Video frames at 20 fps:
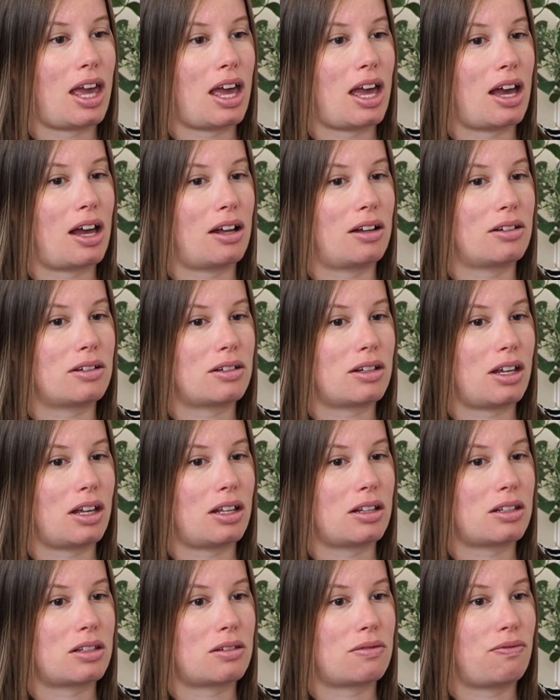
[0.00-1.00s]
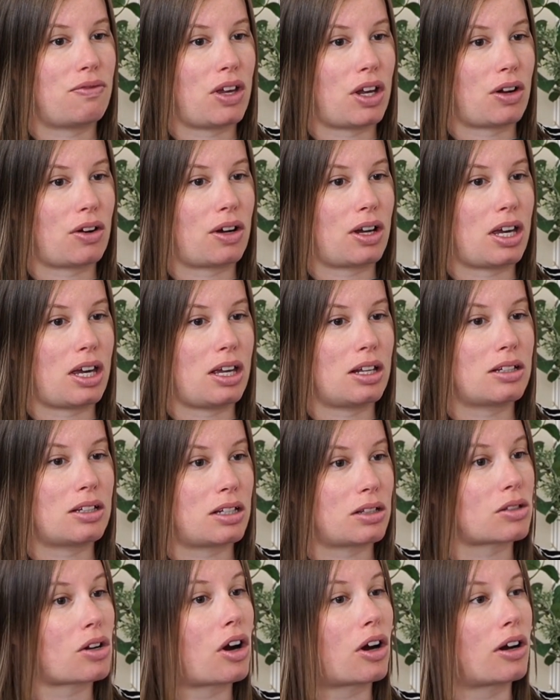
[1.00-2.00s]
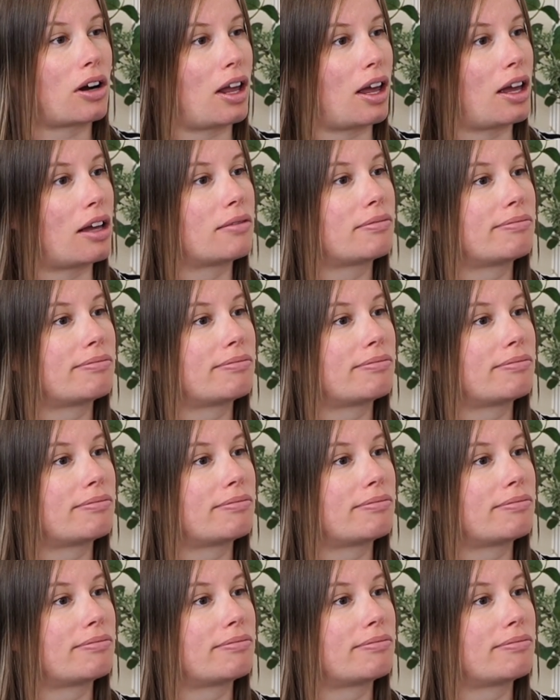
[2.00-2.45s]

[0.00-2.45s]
And it's very disheartening.